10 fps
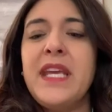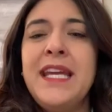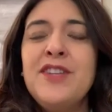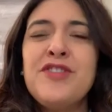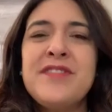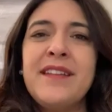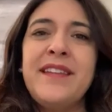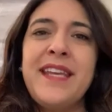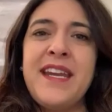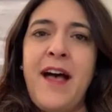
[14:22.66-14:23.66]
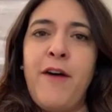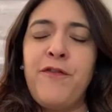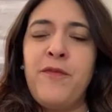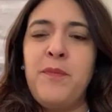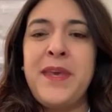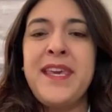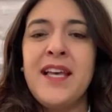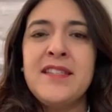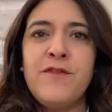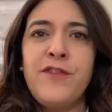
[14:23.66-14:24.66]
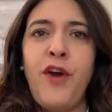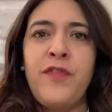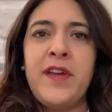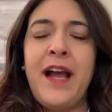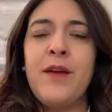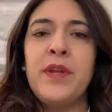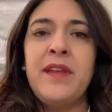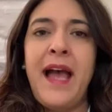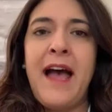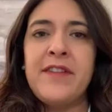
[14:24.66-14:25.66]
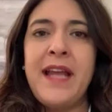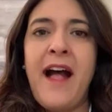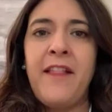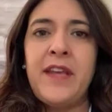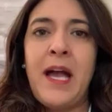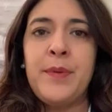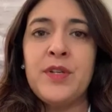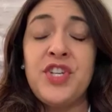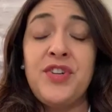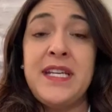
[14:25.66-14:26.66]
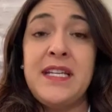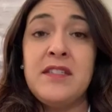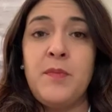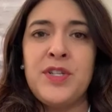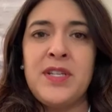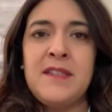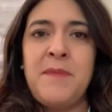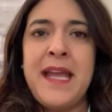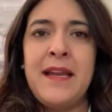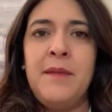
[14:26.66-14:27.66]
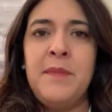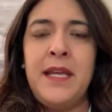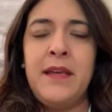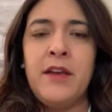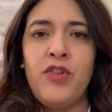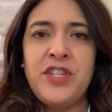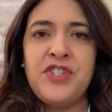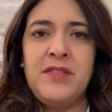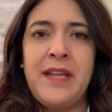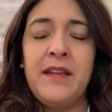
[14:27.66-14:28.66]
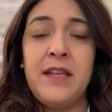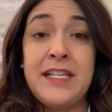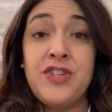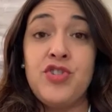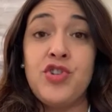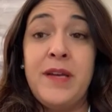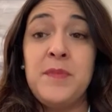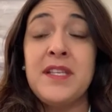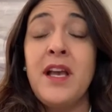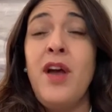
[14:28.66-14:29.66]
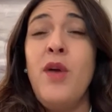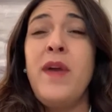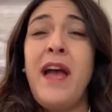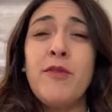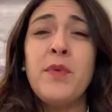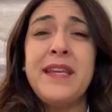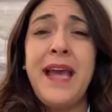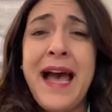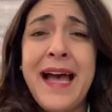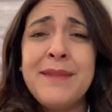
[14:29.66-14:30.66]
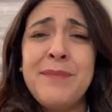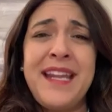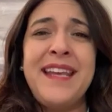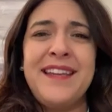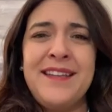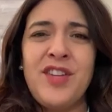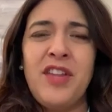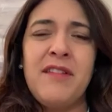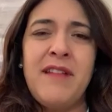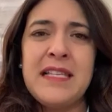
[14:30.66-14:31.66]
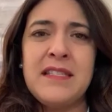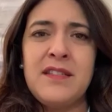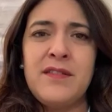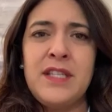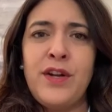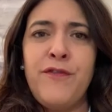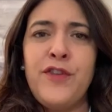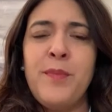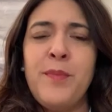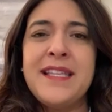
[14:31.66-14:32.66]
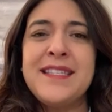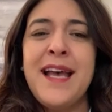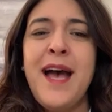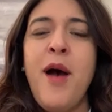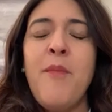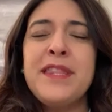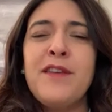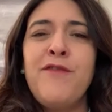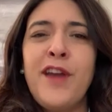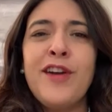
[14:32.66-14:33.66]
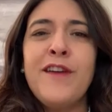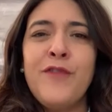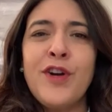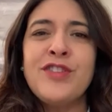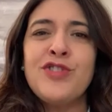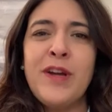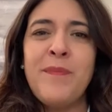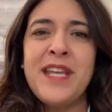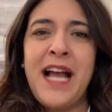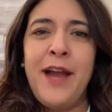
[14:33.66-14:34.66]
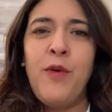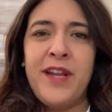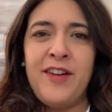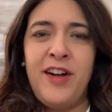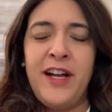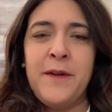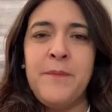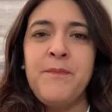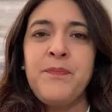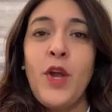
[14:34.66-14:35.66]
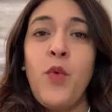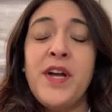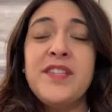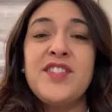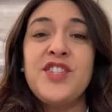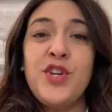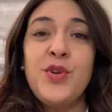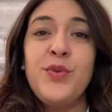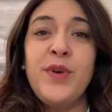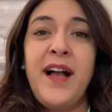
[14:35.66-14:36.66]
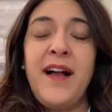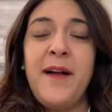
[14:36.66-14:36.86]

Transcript: Interestingly enough, because of COVID, I really haven't had the opportunity to participate in many congressional delegation trips. We haven't really had many until the last, few months. But the very first trip that I went on was to